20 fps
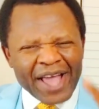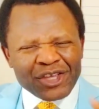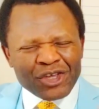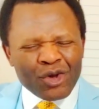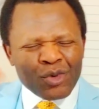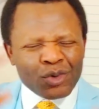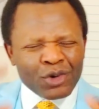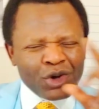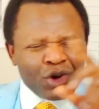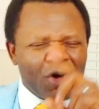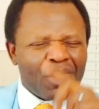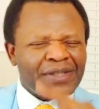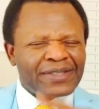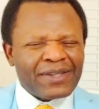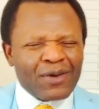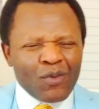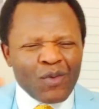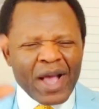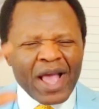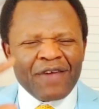you will cause
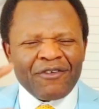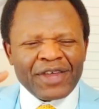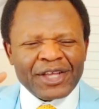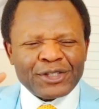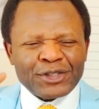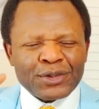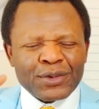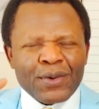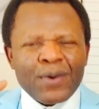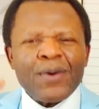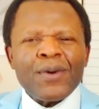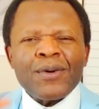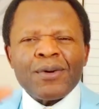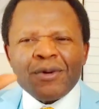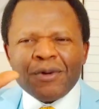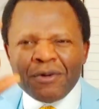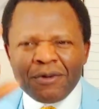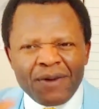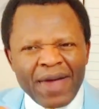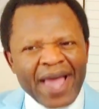the weary to
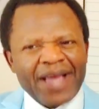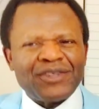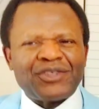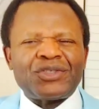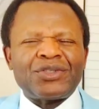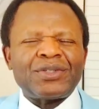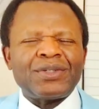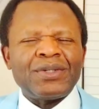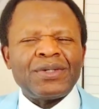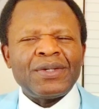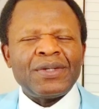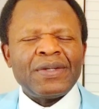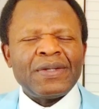rest.